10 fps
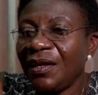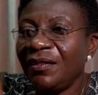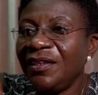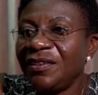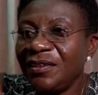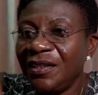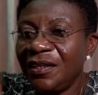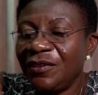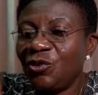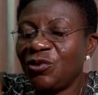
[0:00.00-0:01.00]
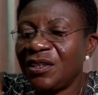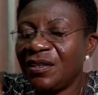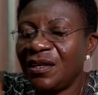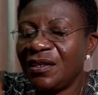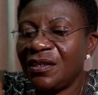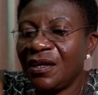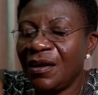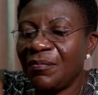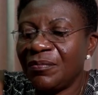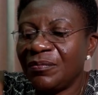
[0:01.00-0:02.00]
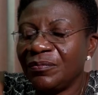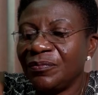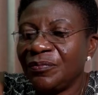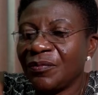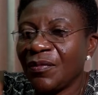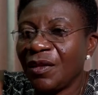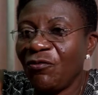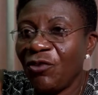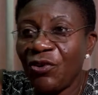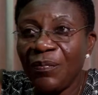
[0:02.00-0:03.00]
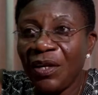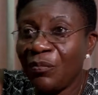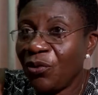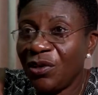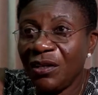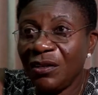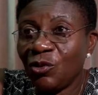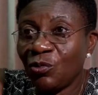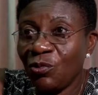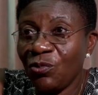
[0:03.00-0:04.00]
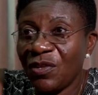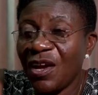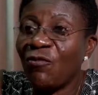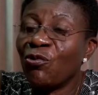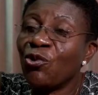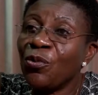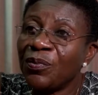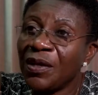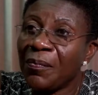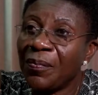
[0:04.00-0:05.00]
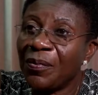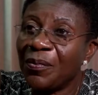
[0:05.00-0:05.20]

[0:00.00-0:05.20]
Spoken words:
These days, you see that very many boarding schools have cropped up.